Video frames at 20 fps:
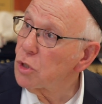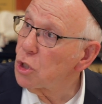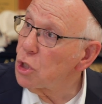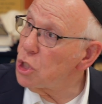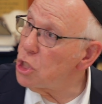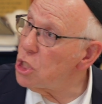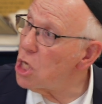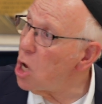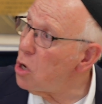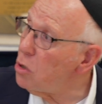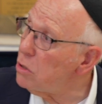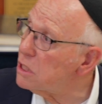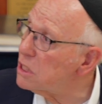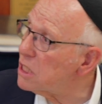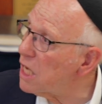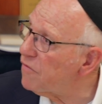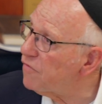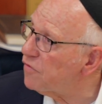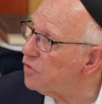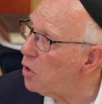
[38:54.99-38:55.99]

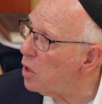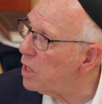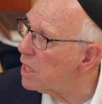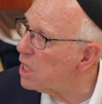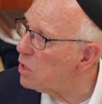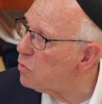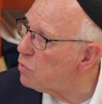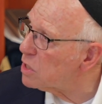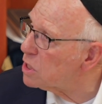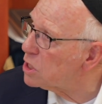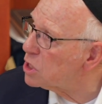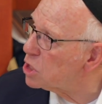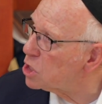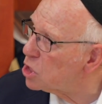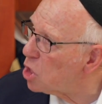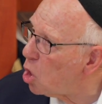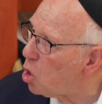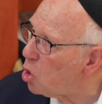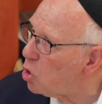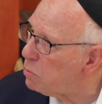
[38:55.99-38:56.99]
Yosef thought he was
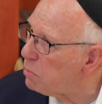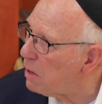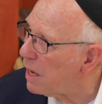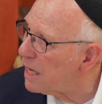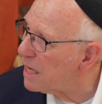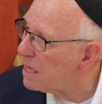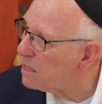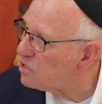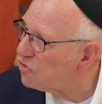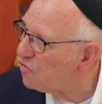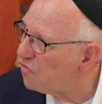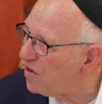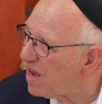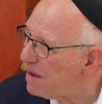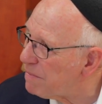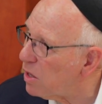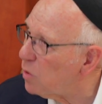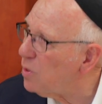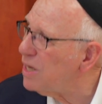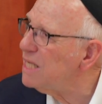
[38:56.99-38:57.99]
sold by his
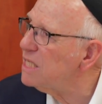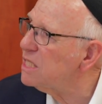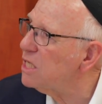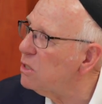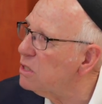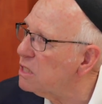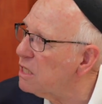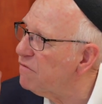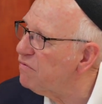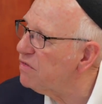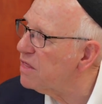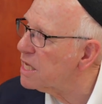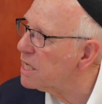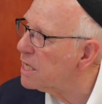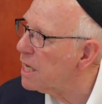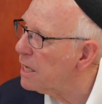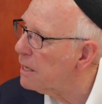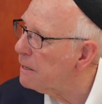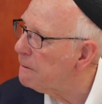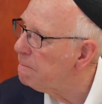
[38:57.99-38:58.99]
family. What is Yosef
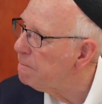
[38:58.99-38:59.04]
thinking?